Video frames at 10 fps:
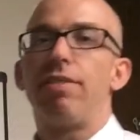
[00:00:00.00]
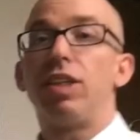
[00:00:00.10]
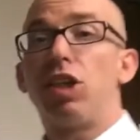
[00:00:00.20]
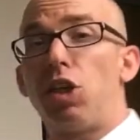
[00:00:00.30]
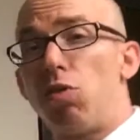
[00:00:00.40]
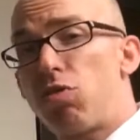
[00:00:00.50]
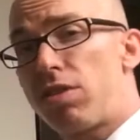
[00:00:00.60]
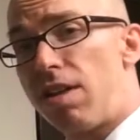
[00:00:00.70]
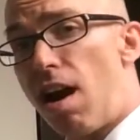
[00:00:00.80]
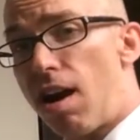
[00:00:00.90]
given Q
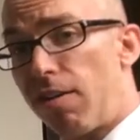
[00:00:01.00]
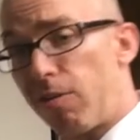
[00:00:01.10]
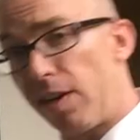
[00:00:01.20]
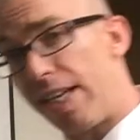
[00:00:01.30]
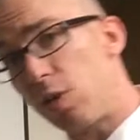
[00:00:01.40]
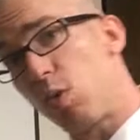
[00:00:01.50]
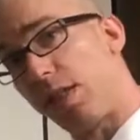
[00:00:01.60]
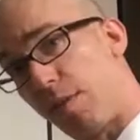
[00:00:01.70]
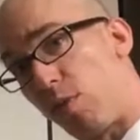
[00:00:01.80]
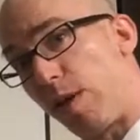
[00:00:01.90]
star for
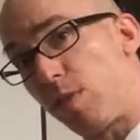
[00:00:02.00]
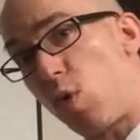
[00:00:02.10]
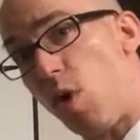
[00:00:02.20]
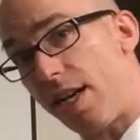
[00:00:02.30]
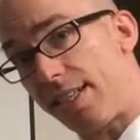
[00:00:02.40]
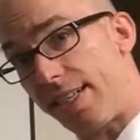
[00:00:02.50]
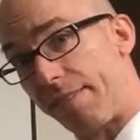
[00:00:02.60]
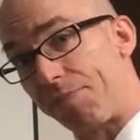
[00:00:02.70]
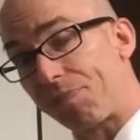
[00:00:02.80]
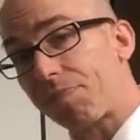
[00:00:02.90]
equilibrium quantity.